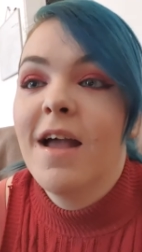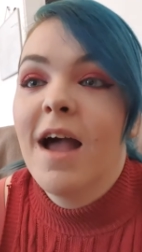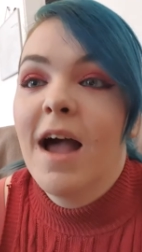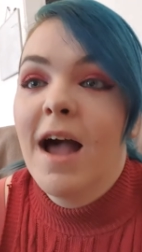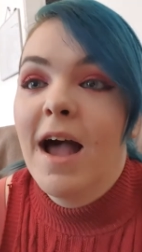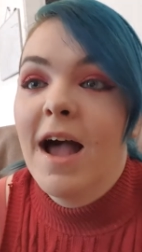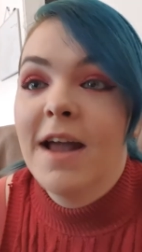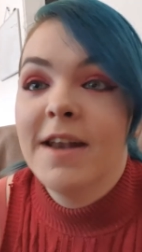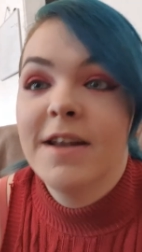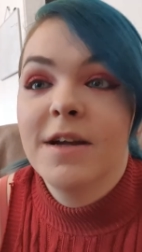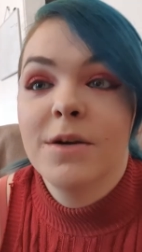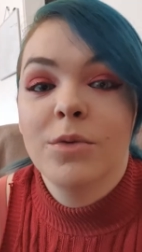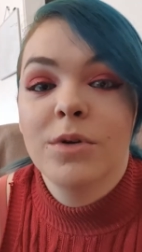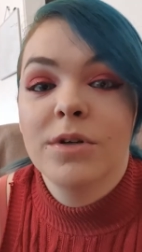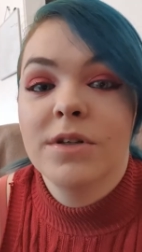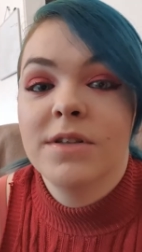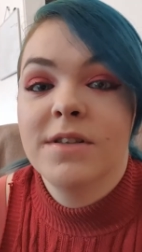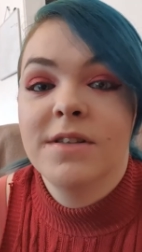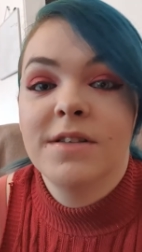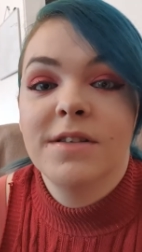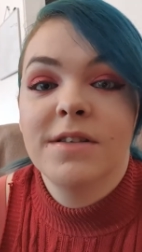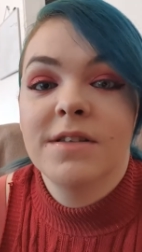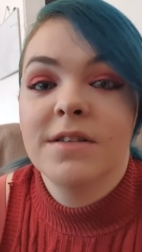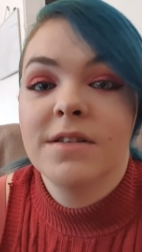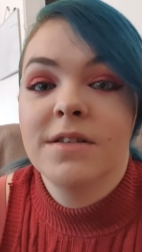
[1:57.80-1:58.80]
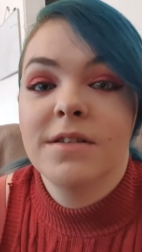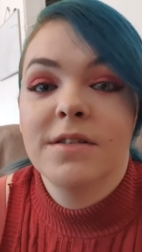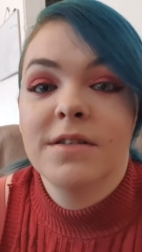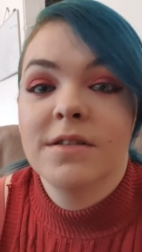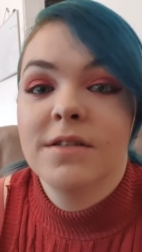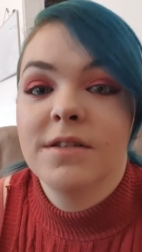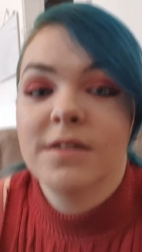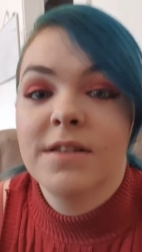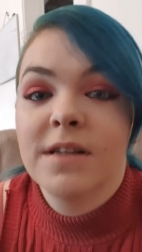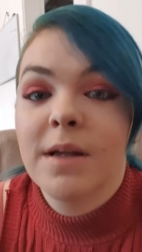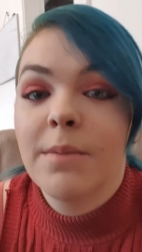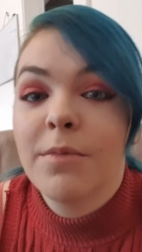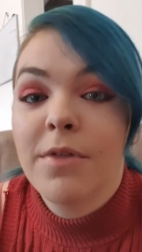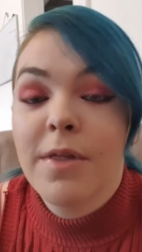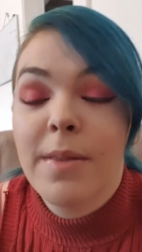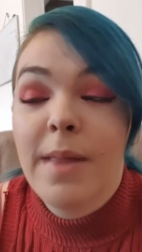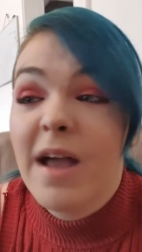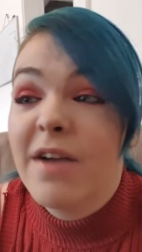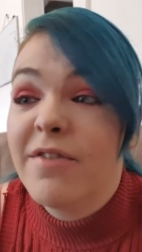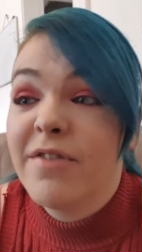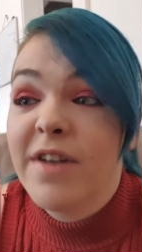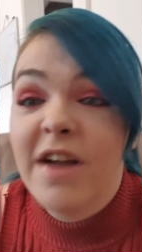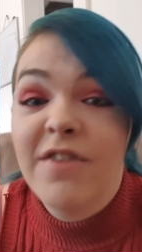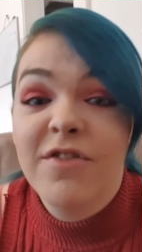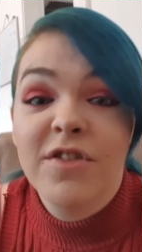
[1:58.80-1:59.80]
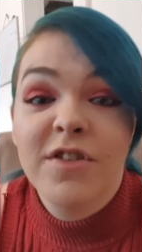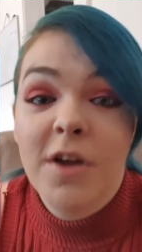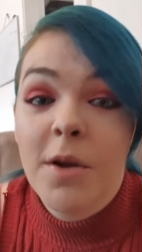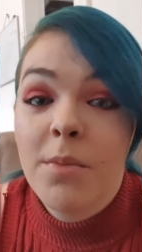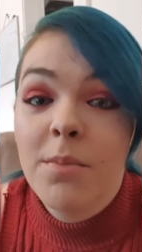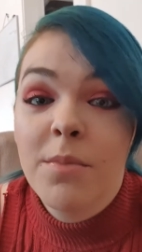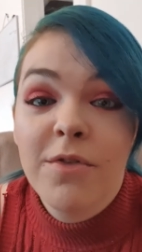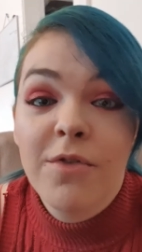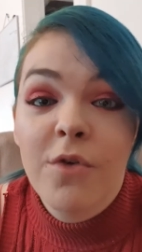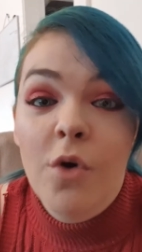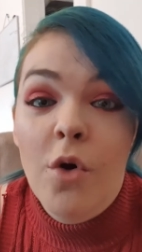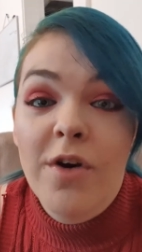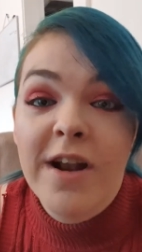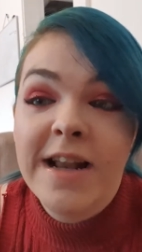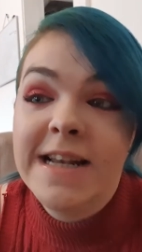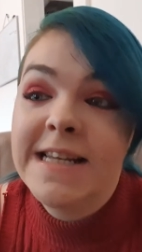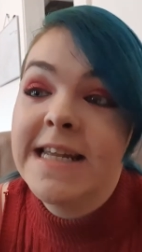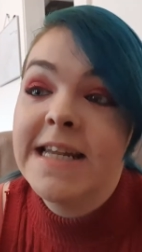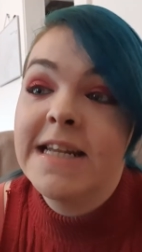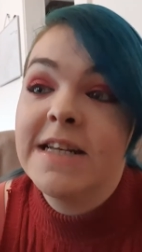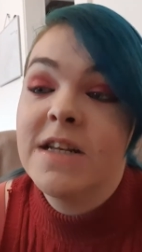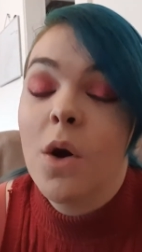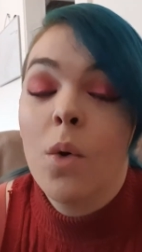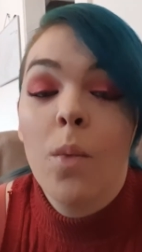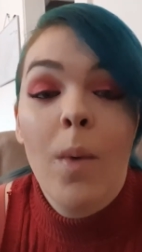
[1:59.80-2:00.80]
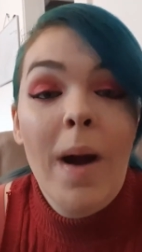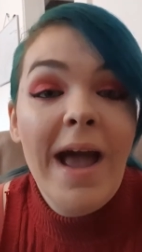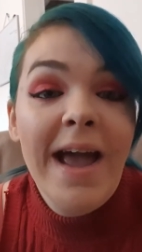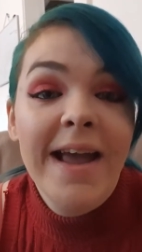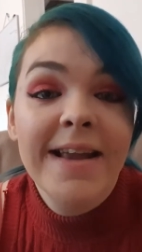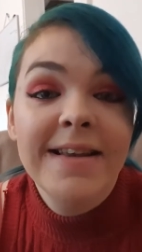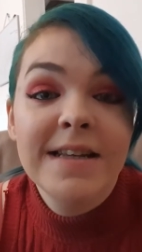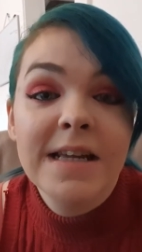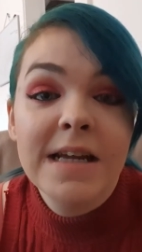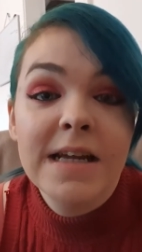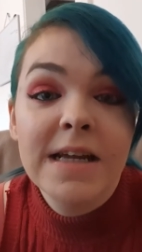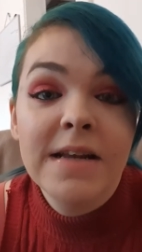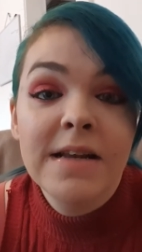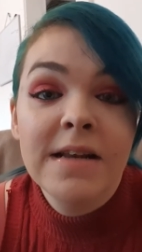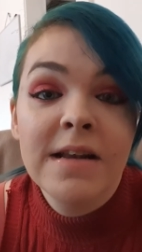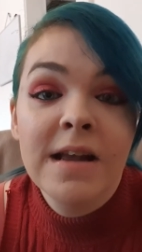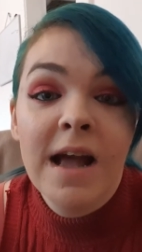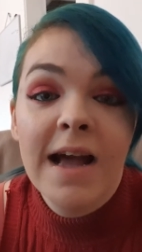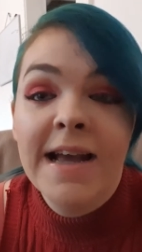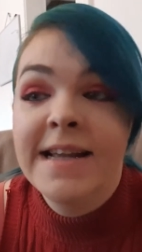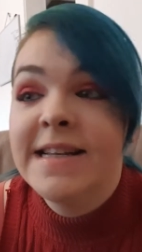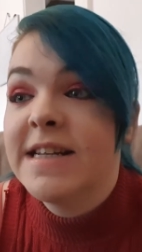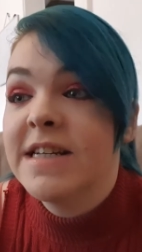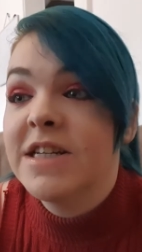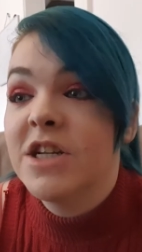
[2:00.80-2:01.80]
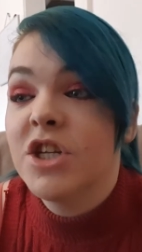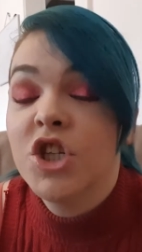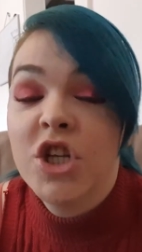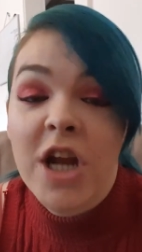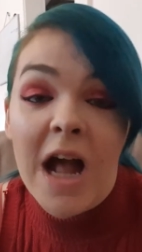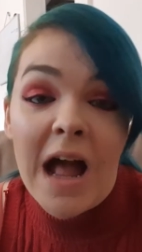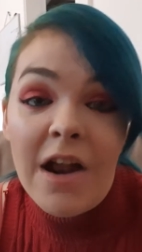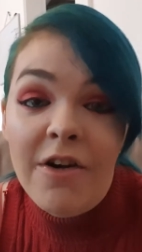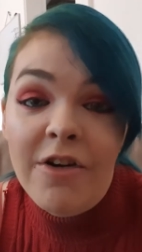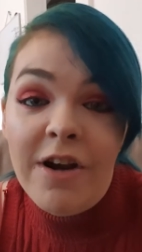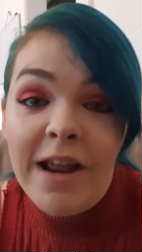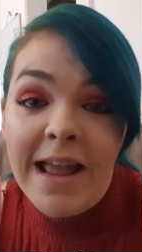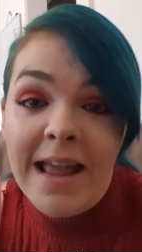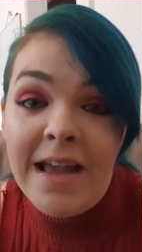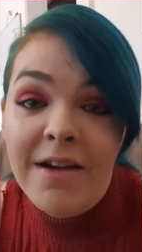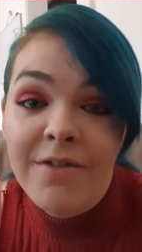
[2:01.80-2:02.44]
And it was something that I've never done before. I did a wedding, I did a charity